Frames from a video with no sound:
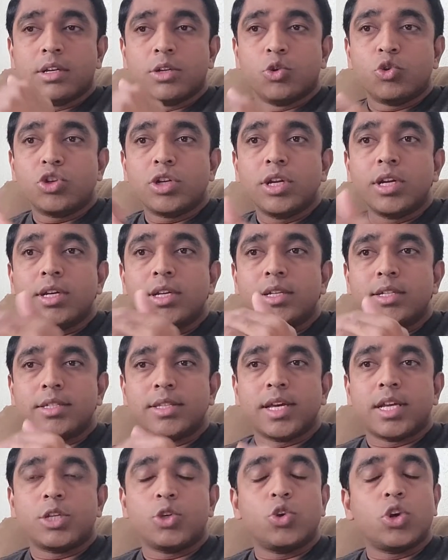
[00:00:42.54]

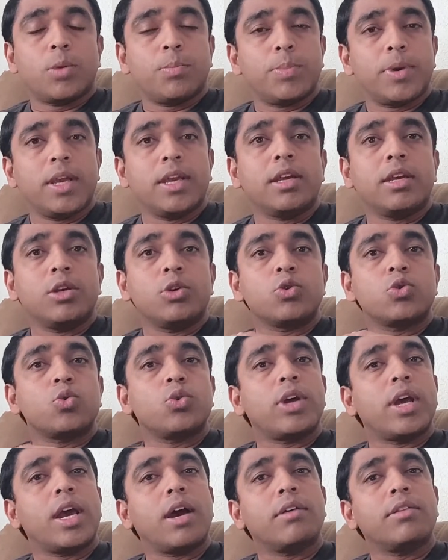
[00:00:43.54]
utilities that you are paying you
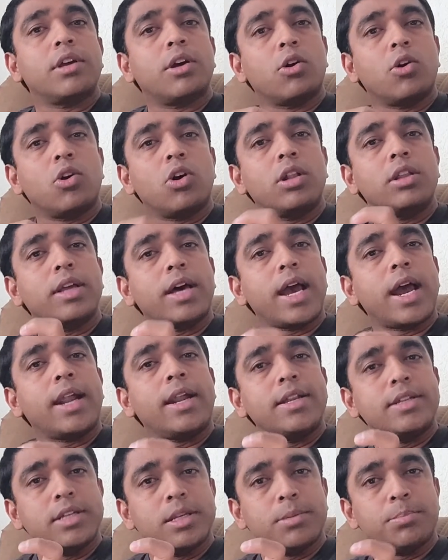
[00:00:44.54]
should have the, all the
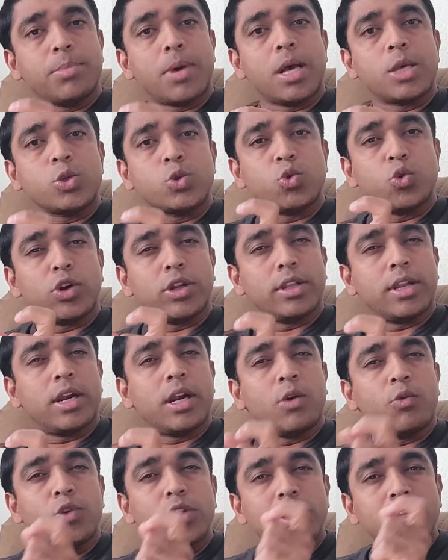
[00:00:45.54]
IDs and password
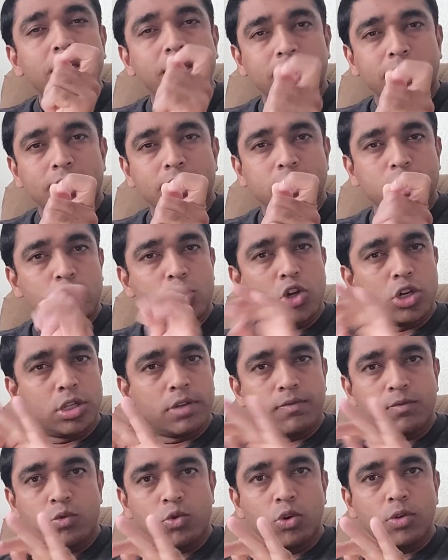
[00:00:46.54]
there with the hint not
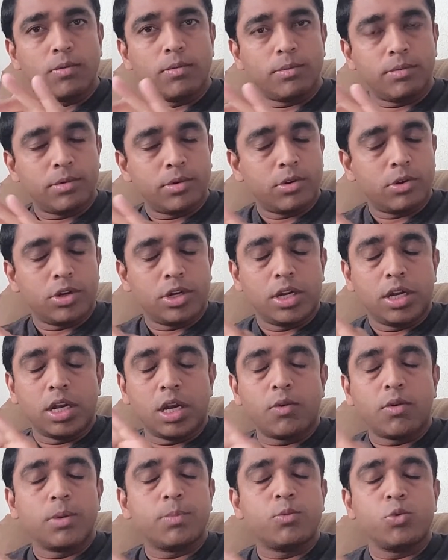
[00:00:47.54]
the full
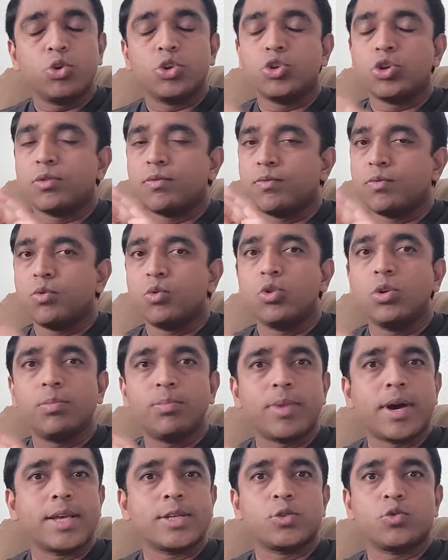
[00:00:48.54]
never put your full
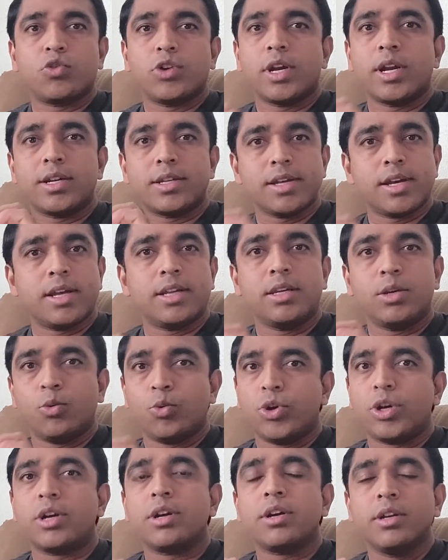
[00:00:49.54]
password at
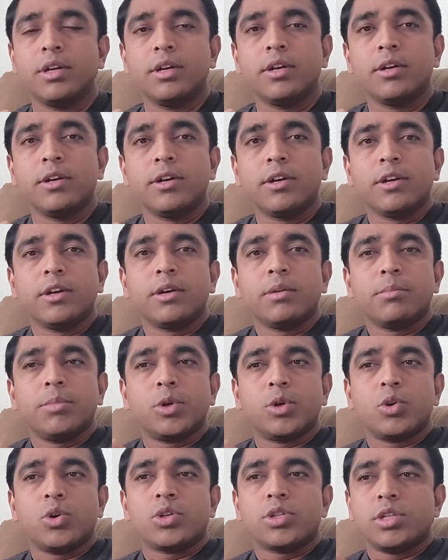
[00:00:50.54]
anywhere
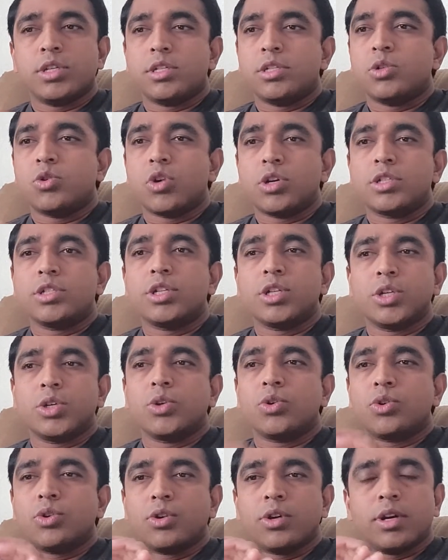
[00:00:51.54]
because it's not
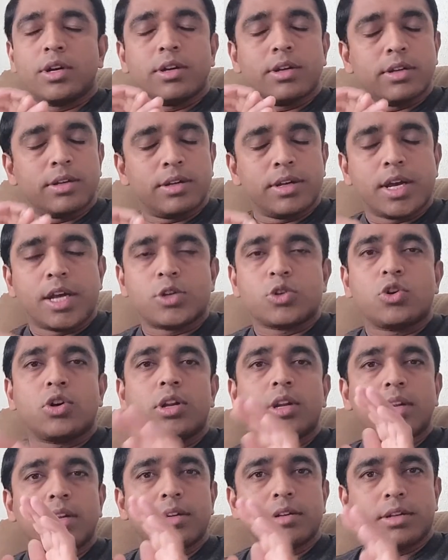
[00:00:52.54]
secure at
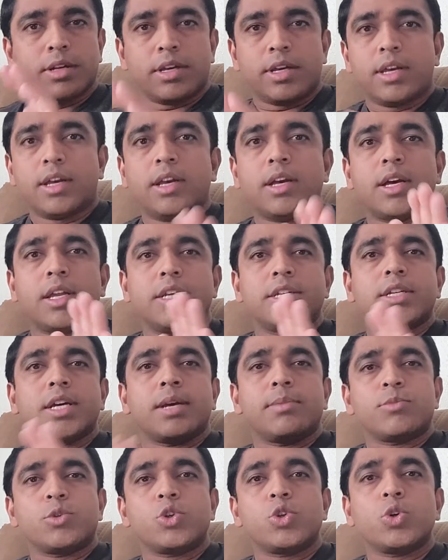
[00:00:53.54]
all
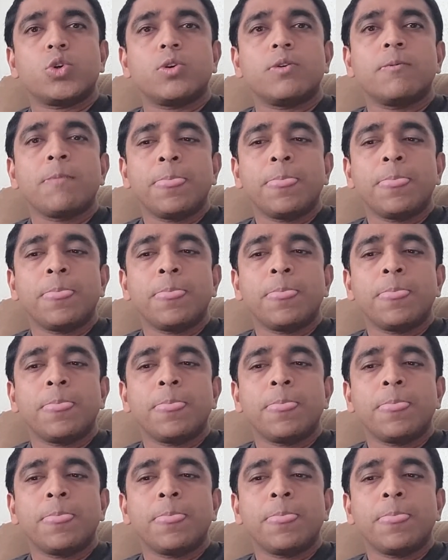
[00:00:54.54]
anytime so